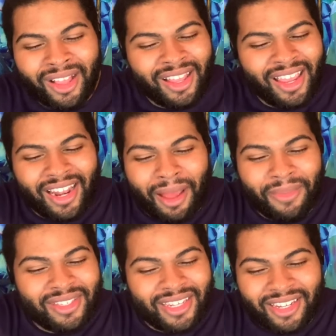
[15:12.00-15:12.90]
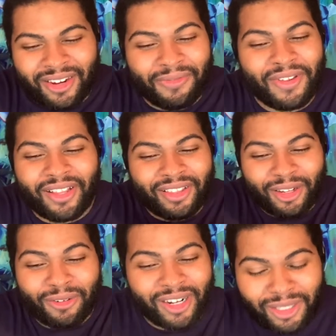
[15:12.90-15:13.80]
and I'm sitting here feeling the
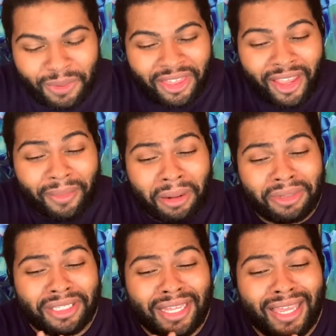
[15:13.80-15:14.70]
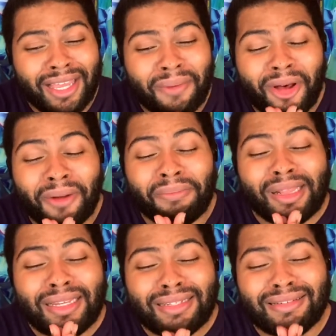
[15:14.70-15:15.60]
crush with him, and I'm just like, come on,
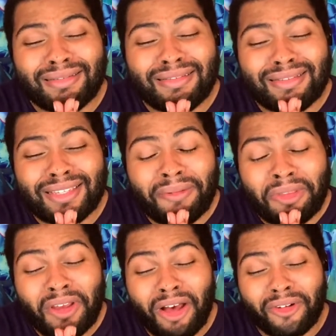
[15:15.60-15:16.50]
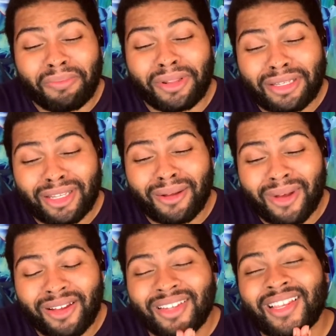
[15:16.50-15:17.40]
please, just accept the offer, please, come
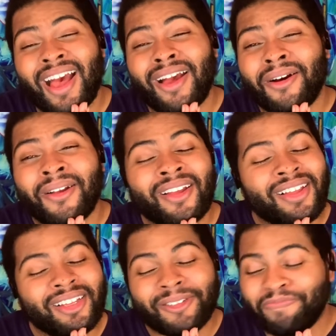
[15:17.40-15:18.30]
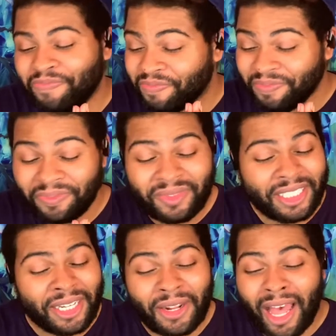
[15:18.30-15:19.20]
on, because I...
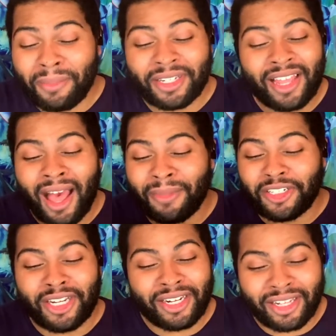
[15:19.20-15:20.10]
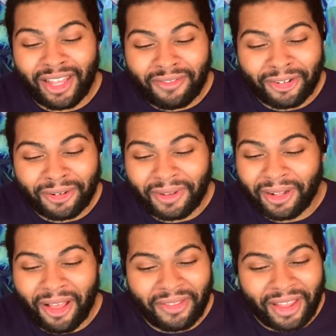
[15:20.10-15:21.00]
I'm a jaded lover and
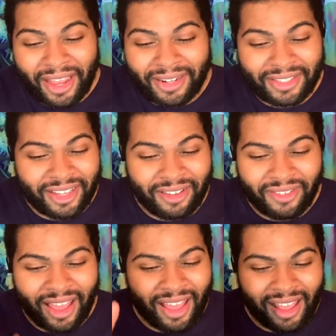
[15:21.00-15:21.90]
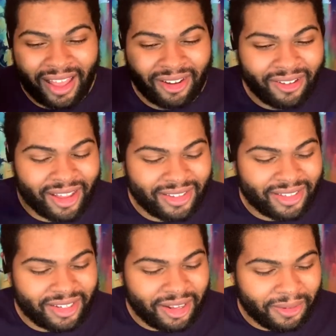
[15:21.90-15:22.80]
all that kind of stuff. I got all kinds of,
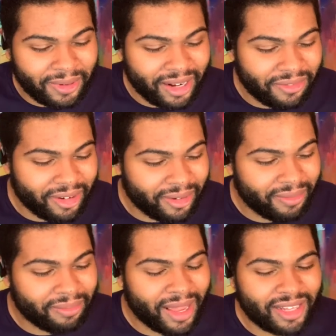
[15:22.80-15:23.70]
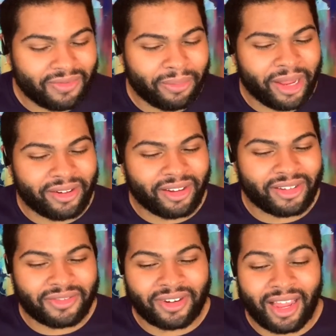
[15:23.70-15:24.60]
you know, whatever past romantic
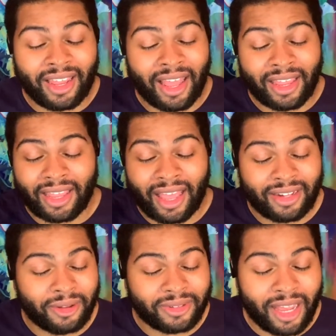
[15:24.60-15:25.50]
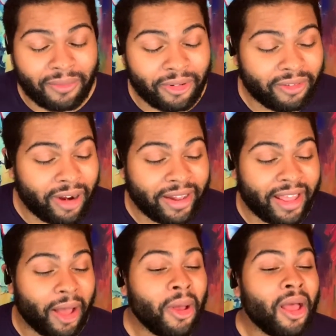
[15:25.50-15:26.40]
history. I ain't got no time for it right
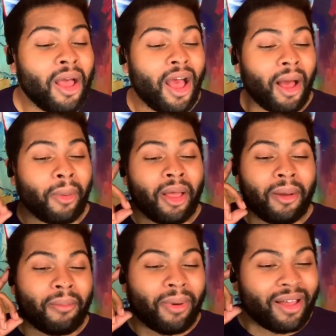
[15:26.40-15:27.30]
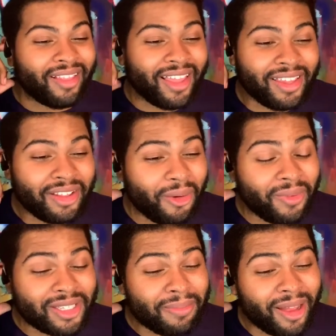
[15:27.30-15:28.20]
now. But like, you know,
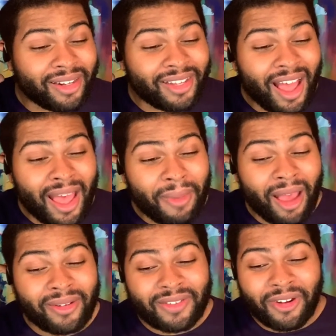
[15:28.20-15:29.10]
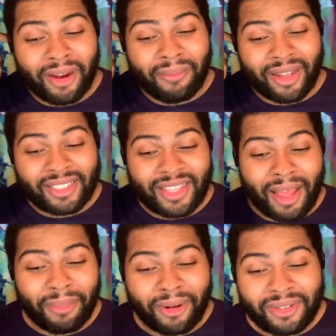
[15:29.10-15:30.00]
once upon a time, I was very much
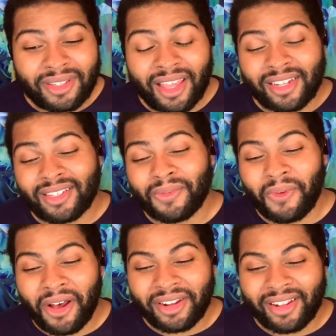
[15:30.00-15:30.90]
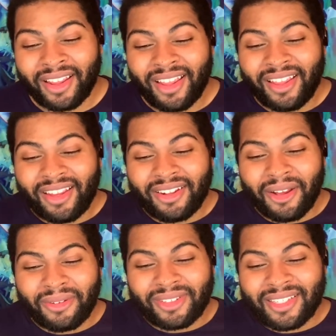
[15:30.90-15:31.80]
that person that just wanted, you
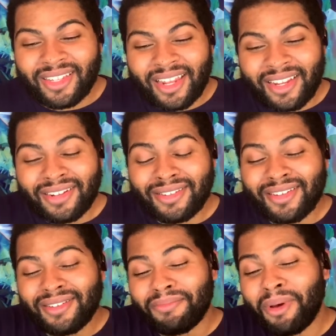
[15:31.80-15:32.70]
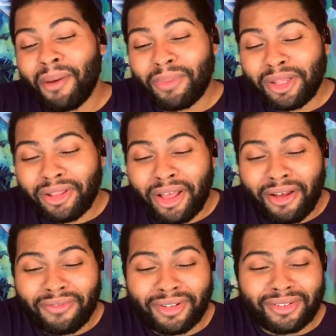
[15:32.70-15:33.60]
know, just that innocent puppy
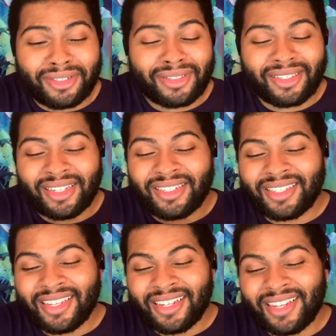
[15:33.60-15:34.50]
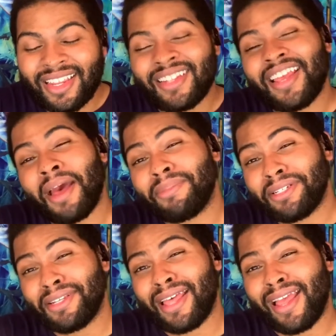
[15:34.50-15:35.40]
love, and it taps
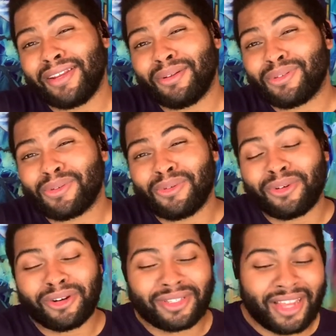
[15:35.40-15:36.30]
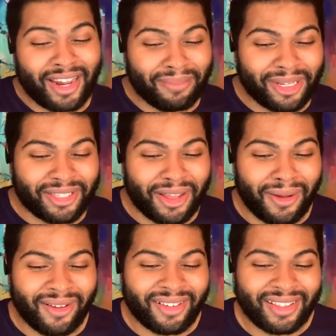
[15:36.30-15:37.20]
into that, you know, schoolgirl side of me. So
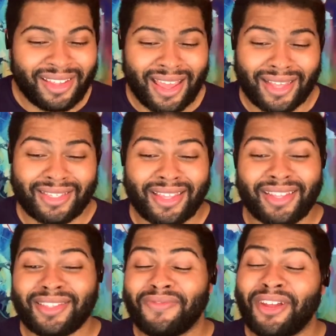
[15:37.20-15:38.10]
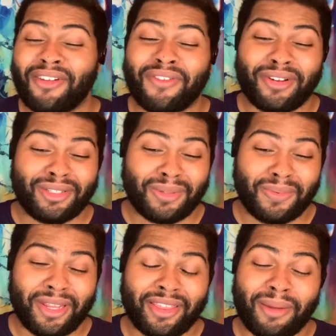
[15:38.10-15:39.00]
yes, it's very, very
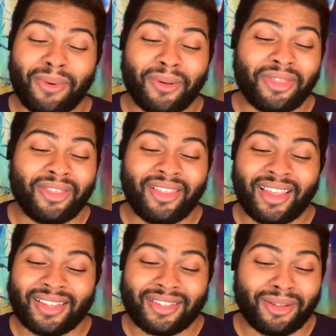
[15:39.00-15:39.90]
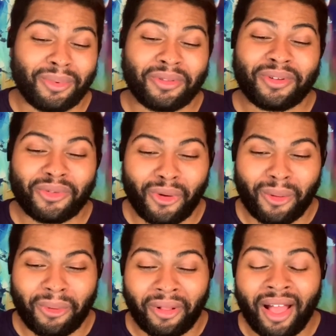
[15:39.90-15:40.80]
sweet. They both, like I said, they're both
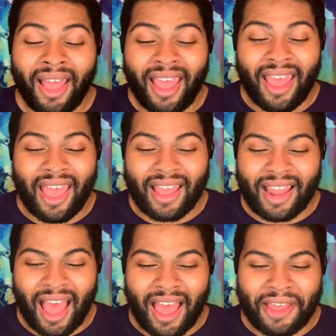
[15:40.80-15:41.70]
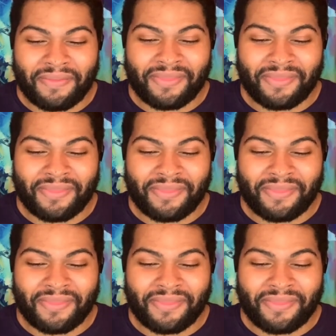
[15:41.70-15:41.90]
adorable, and I'm